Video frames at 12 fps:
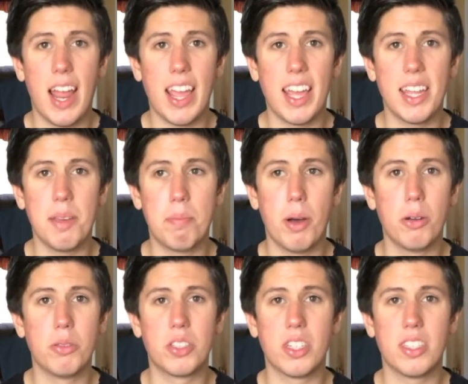and he
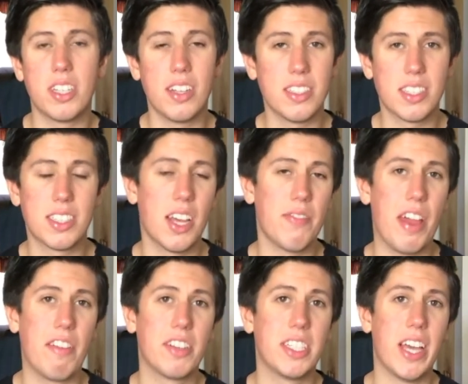posts tons of stuff
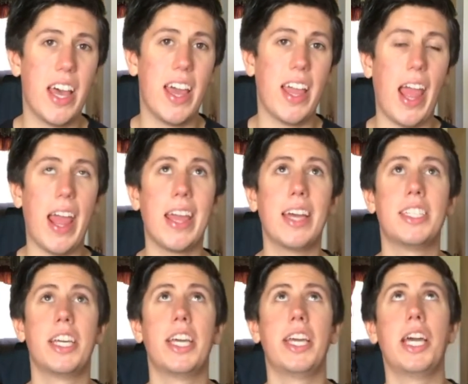every day and
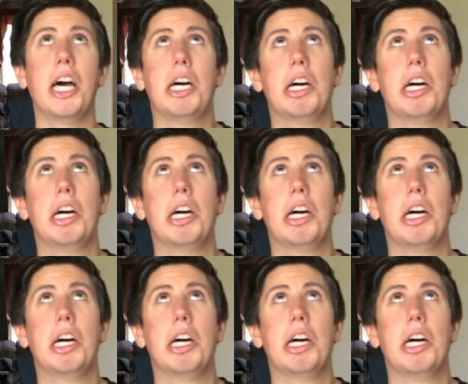he